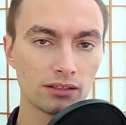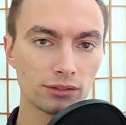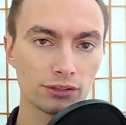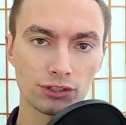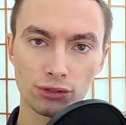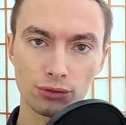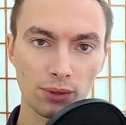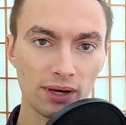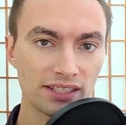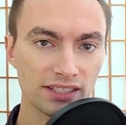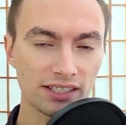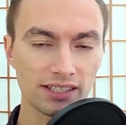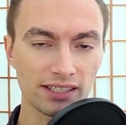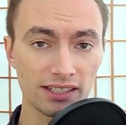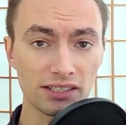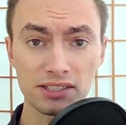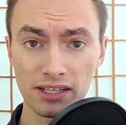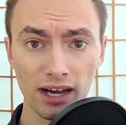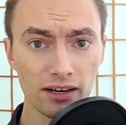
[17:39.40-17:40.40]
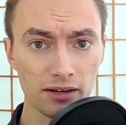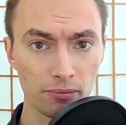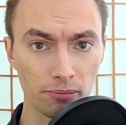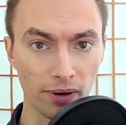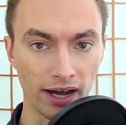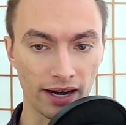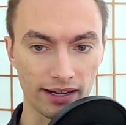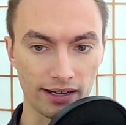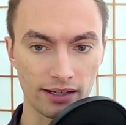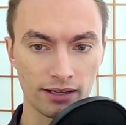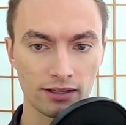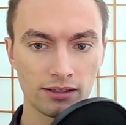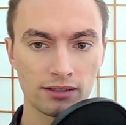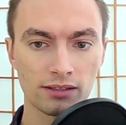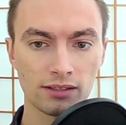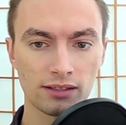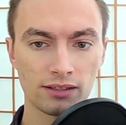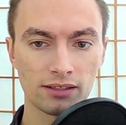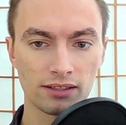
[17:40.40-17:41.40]
Teresa is not a body,
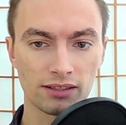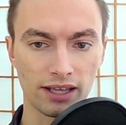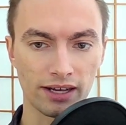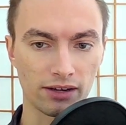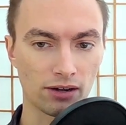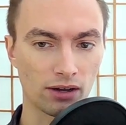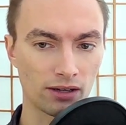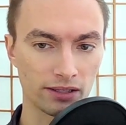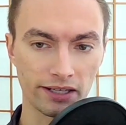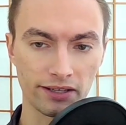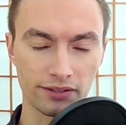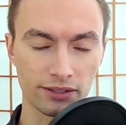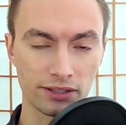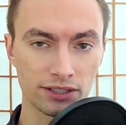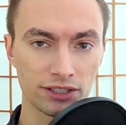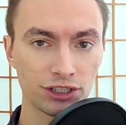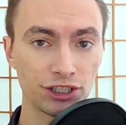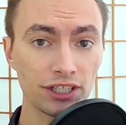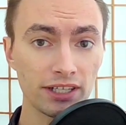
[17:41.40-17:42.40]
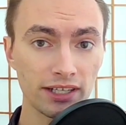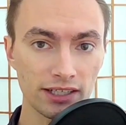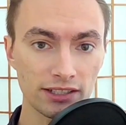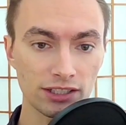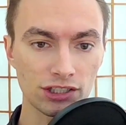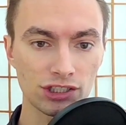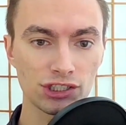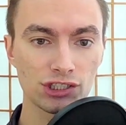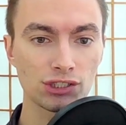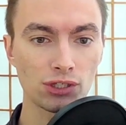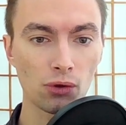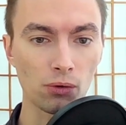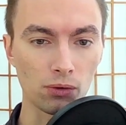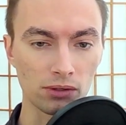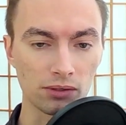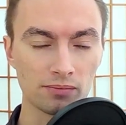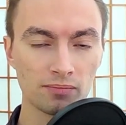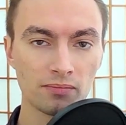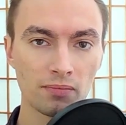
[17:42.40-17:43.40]
like all others. She is a
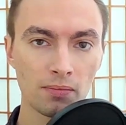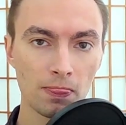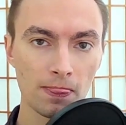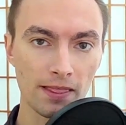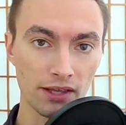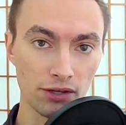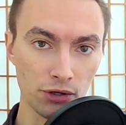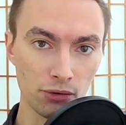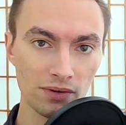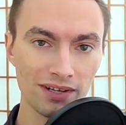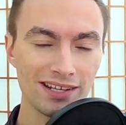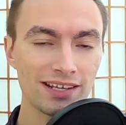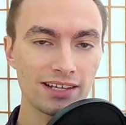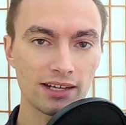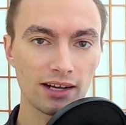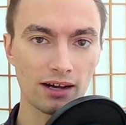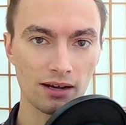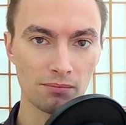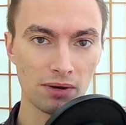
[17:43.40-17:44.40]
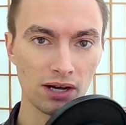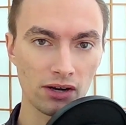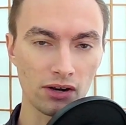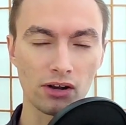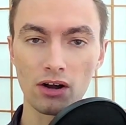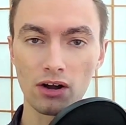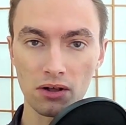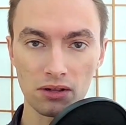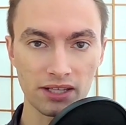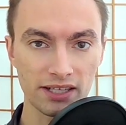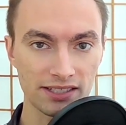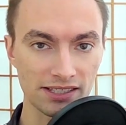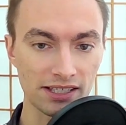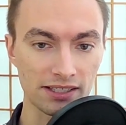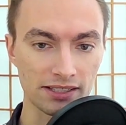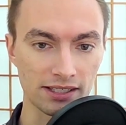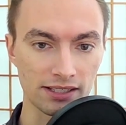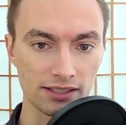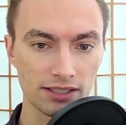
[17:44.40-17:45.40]
soul, unique among all
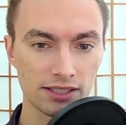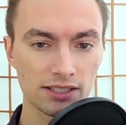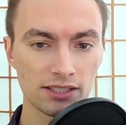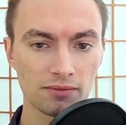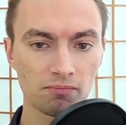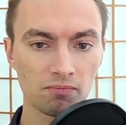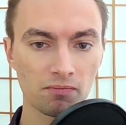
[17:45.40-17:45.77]
existence.